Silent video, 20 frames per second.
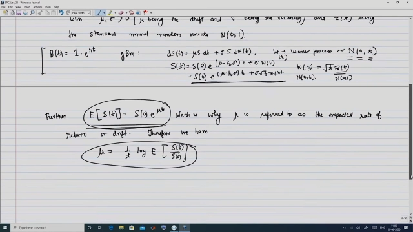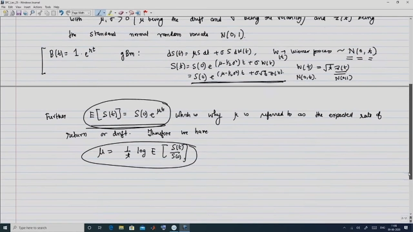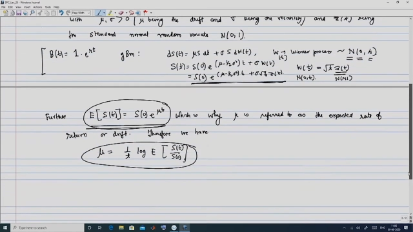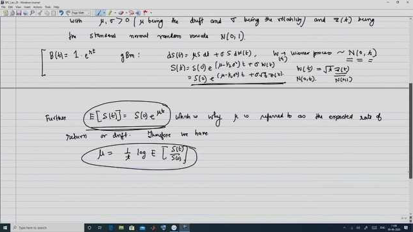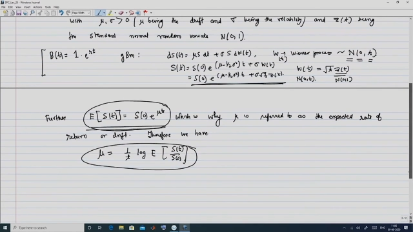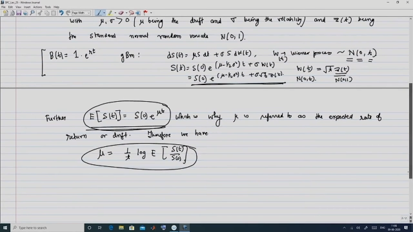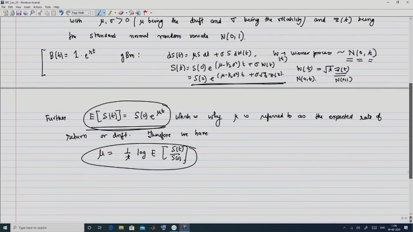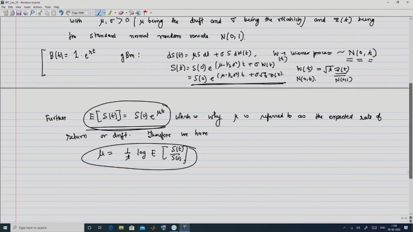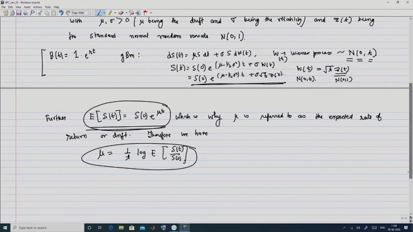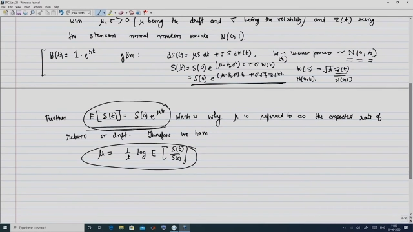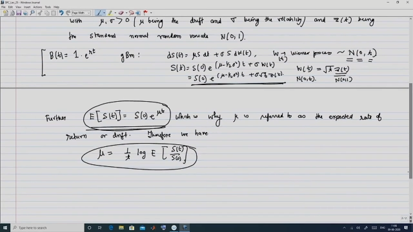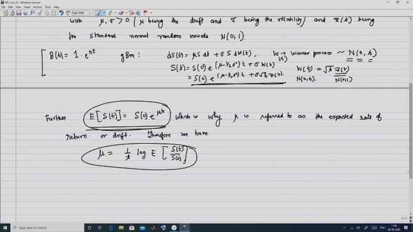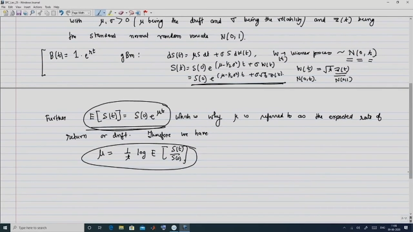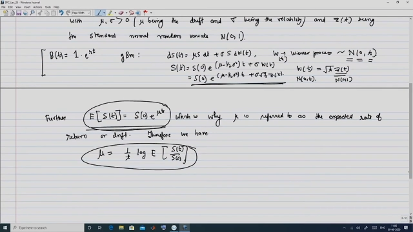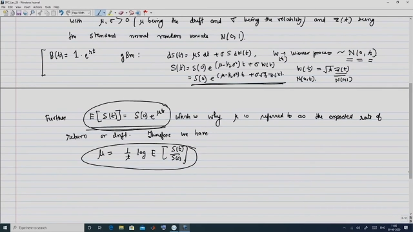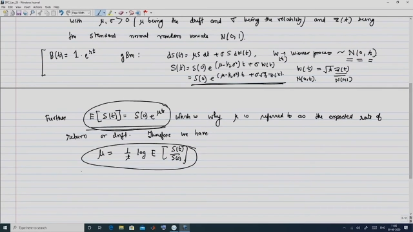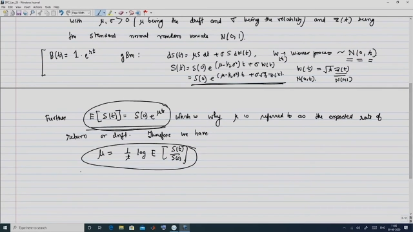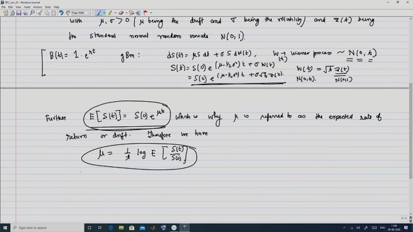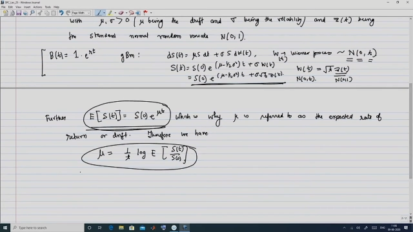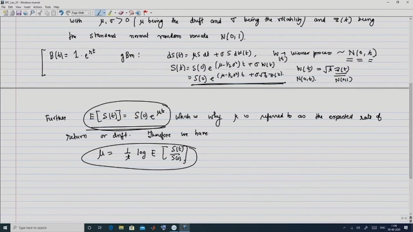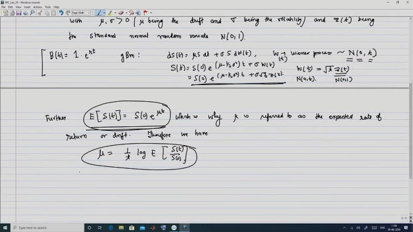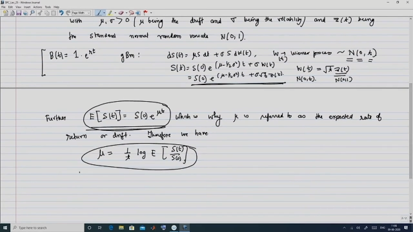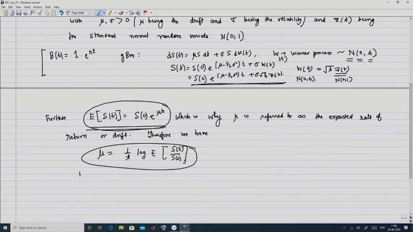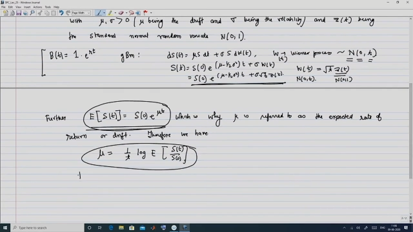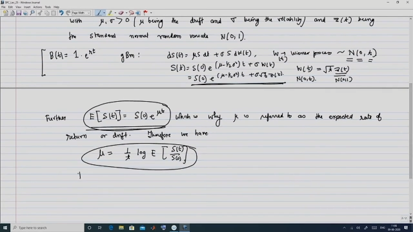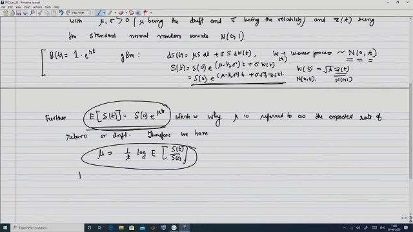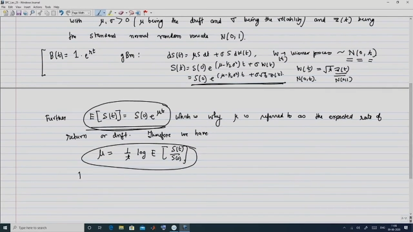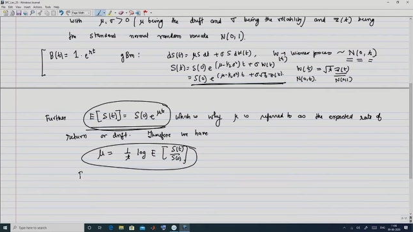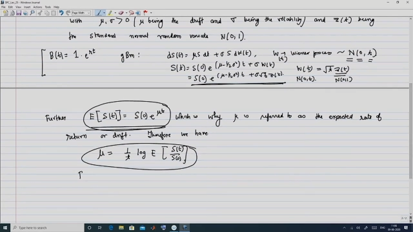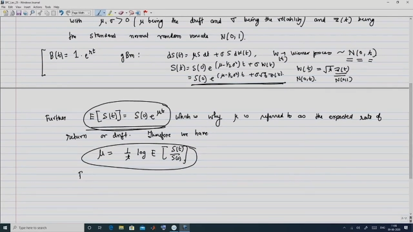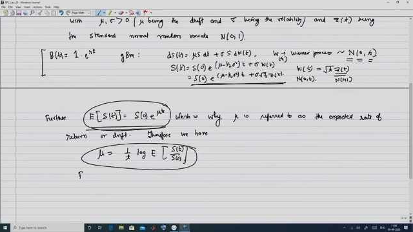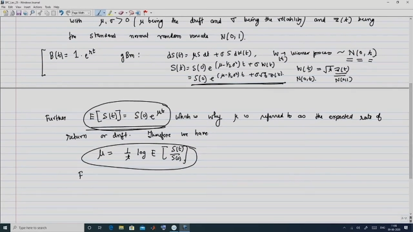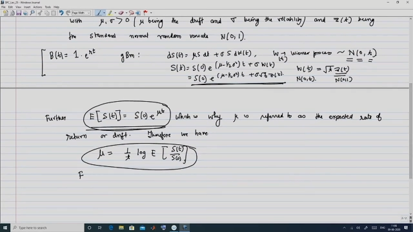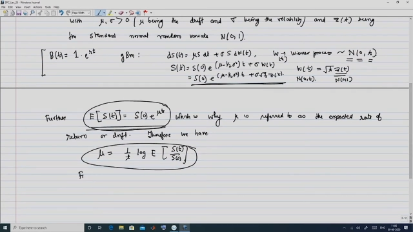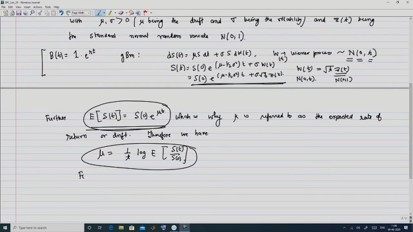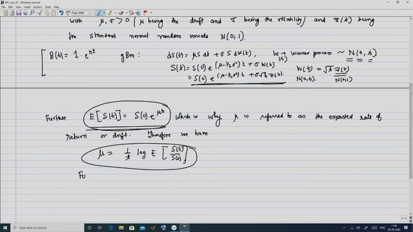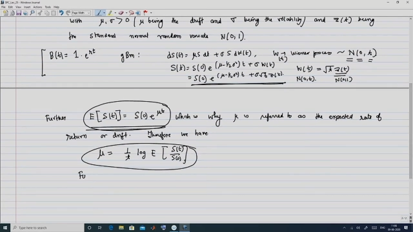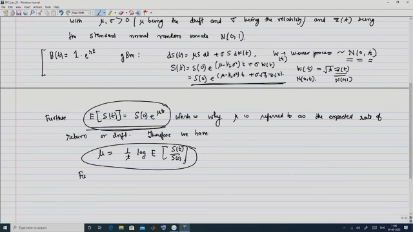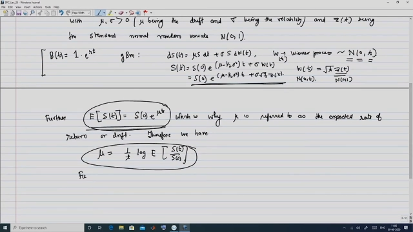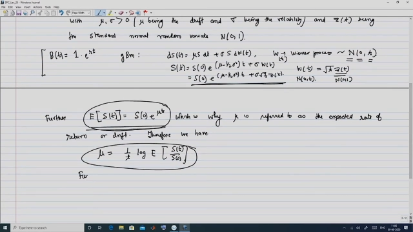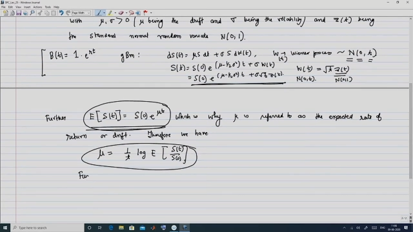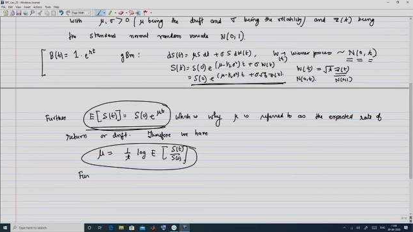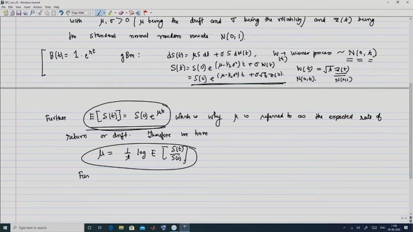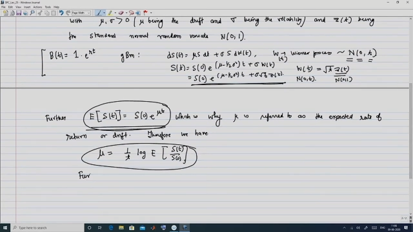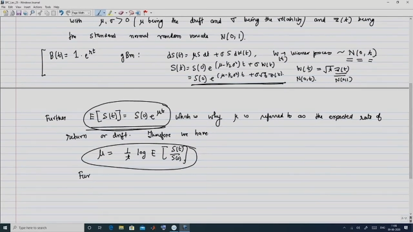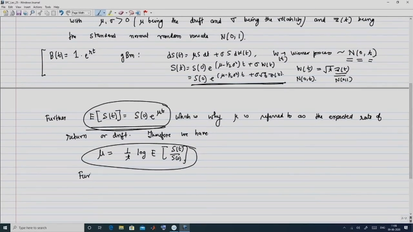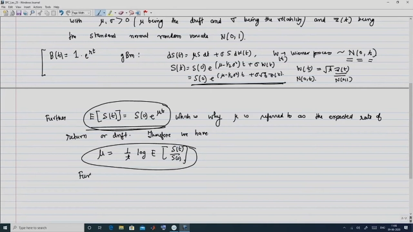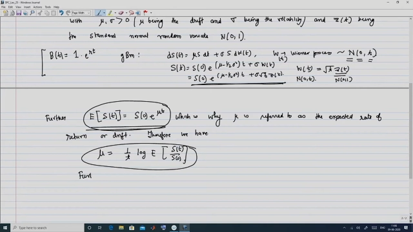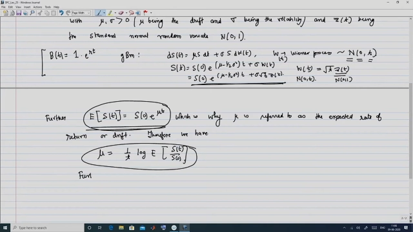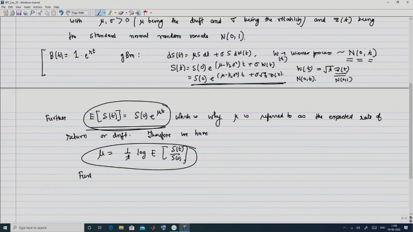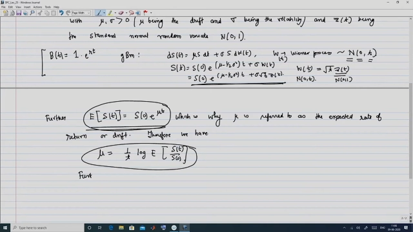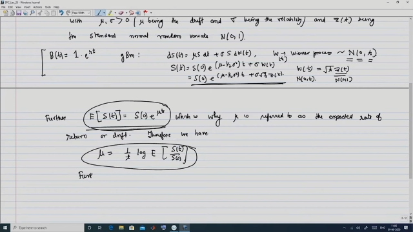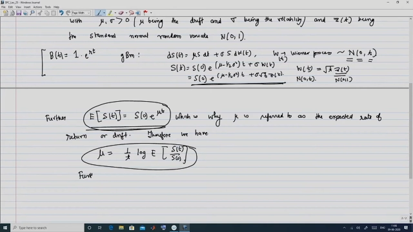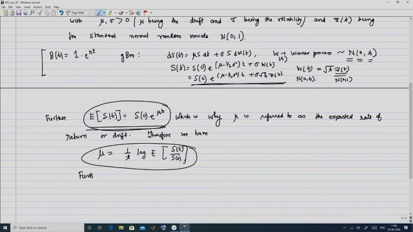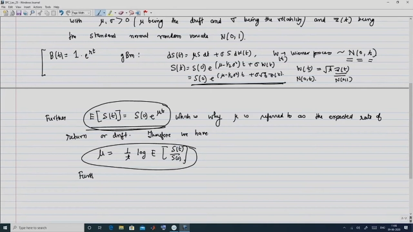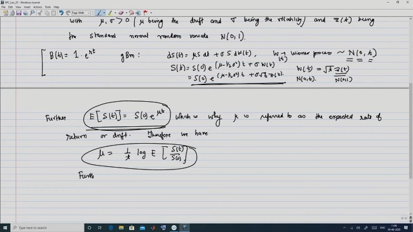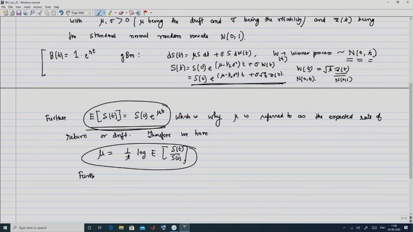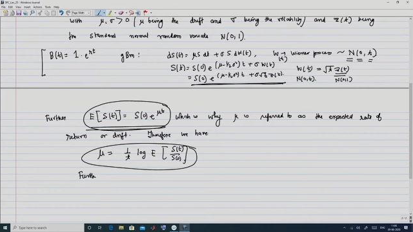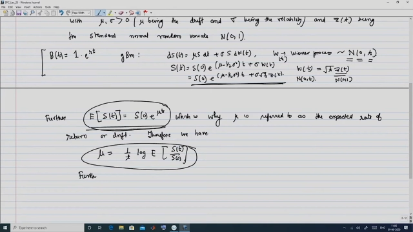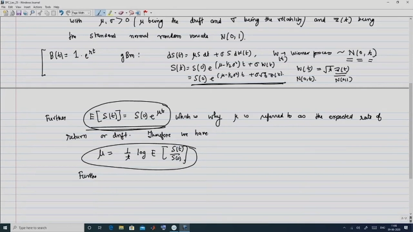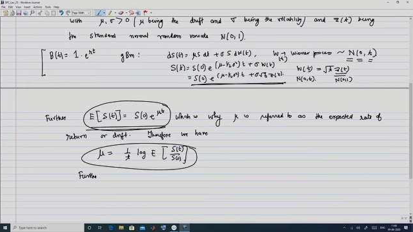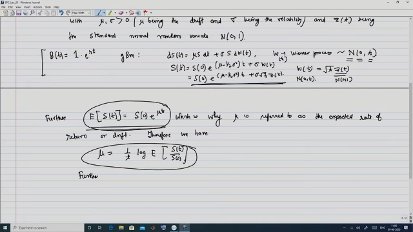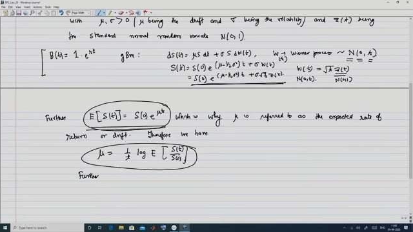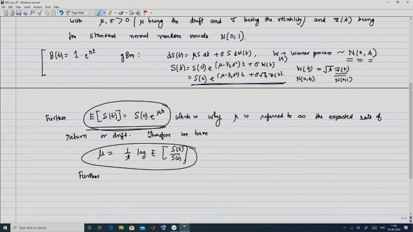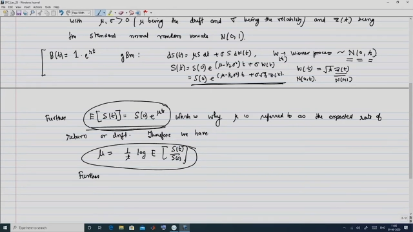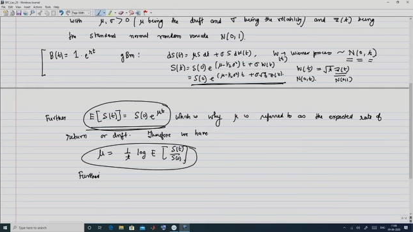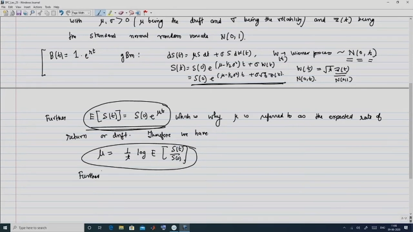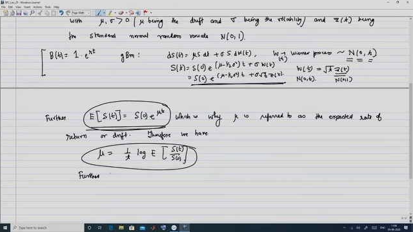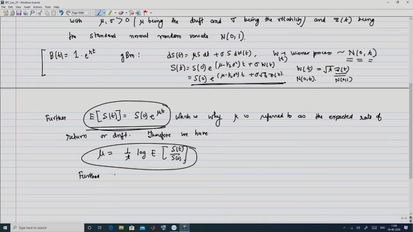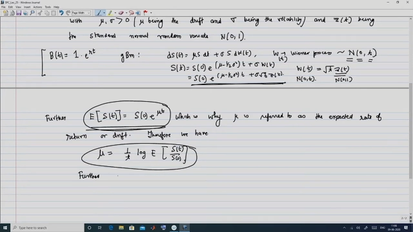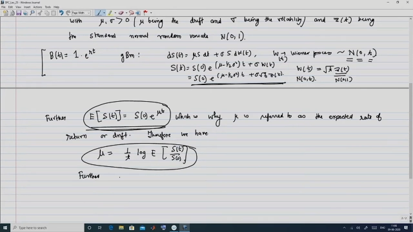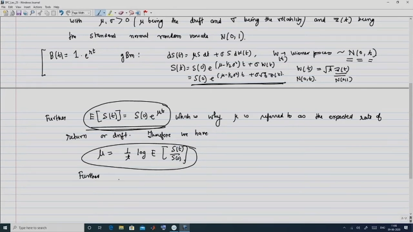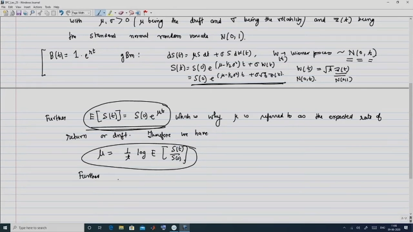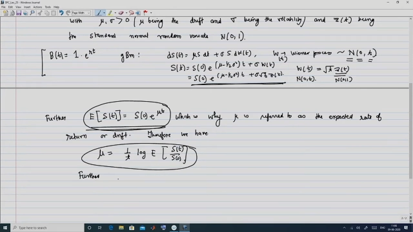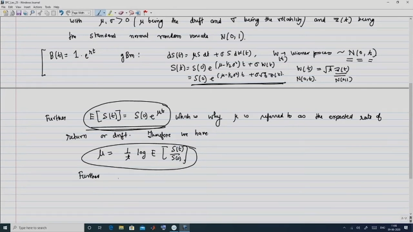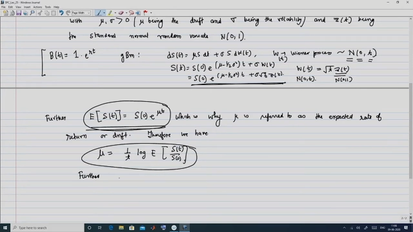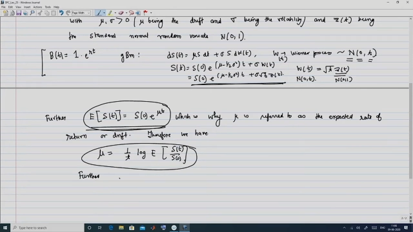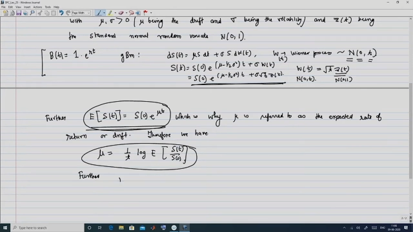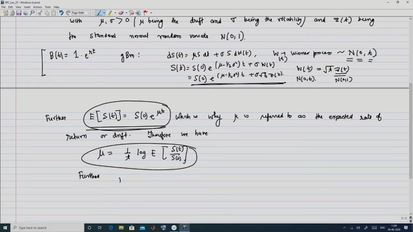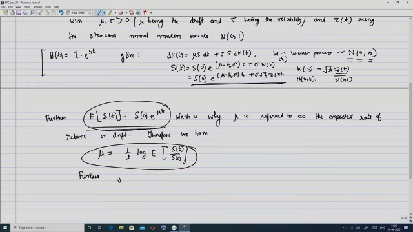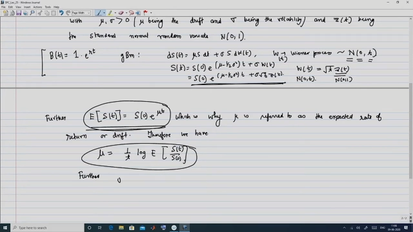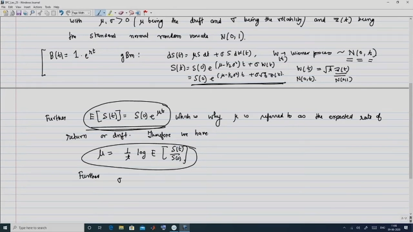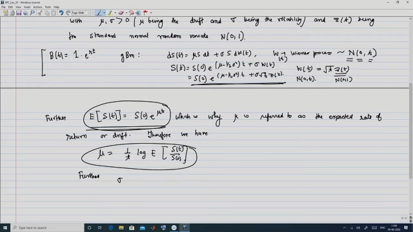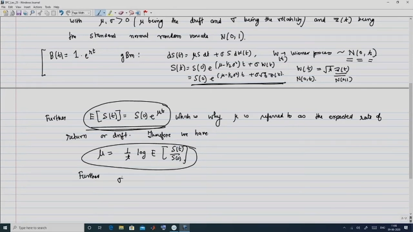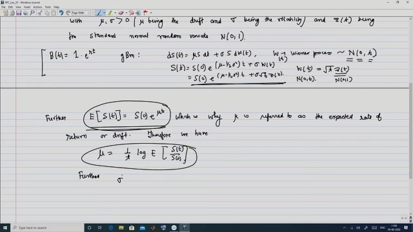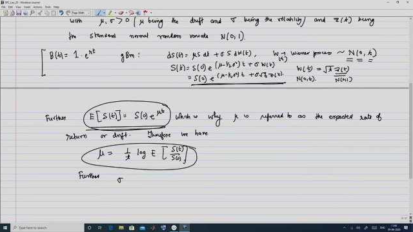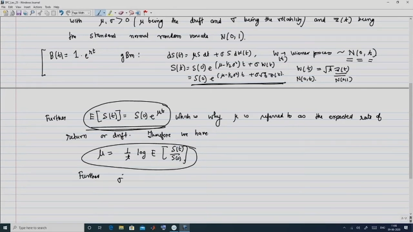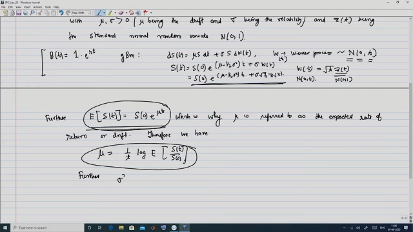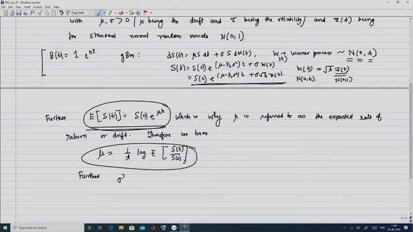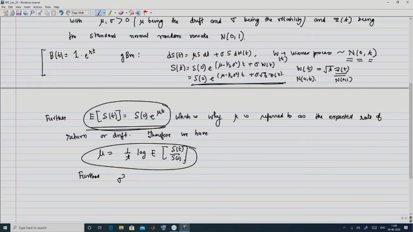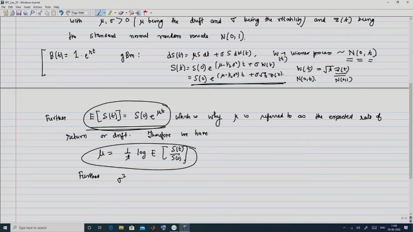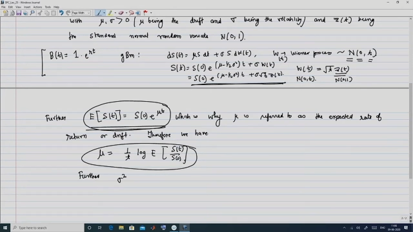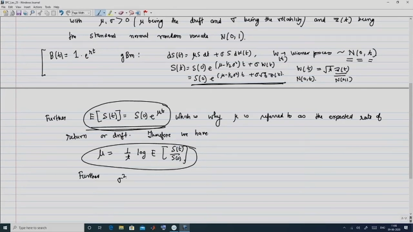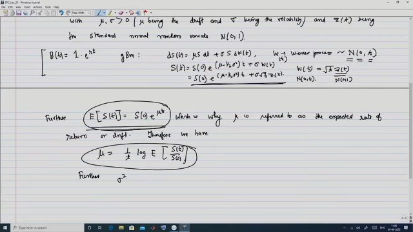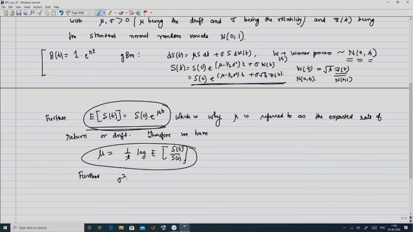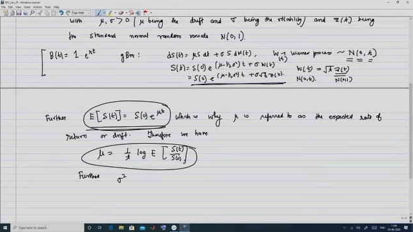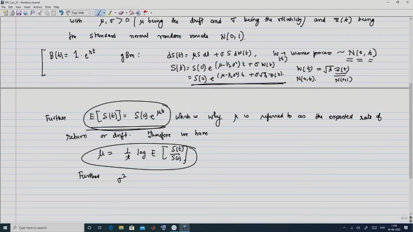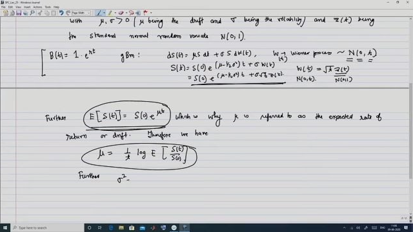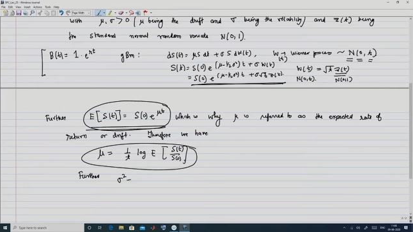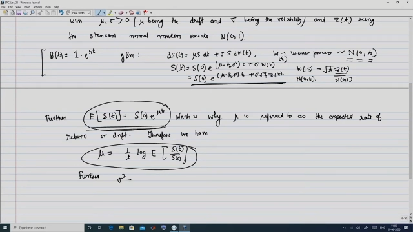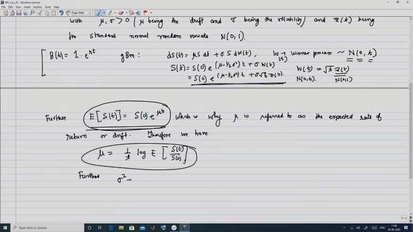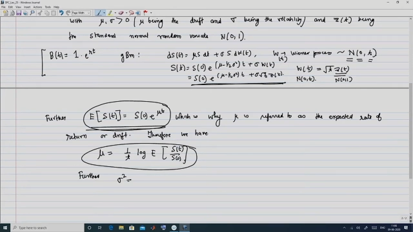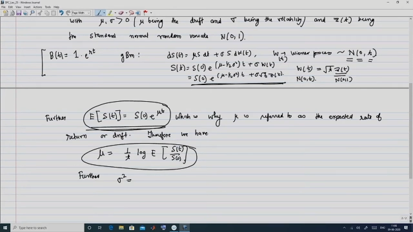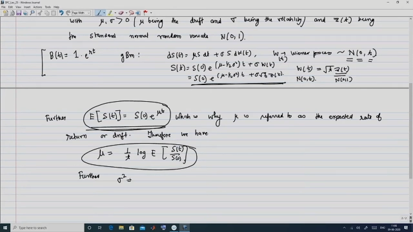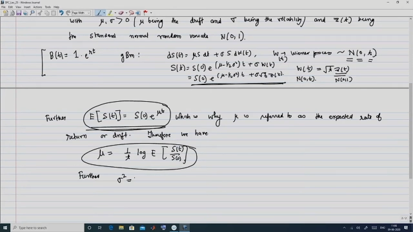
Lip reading: Nobody's mouth can be seen.